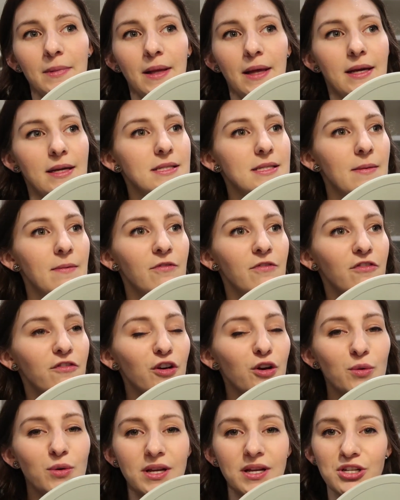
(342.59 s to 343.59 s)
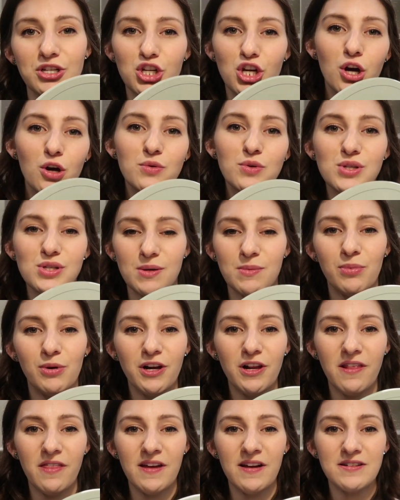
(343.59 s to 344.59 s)
like some fruit and toast and put
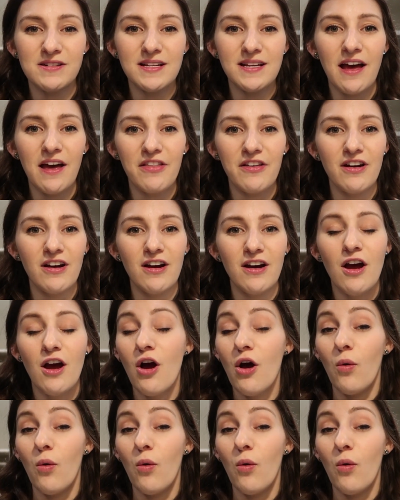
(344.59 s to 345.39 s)
it in there together,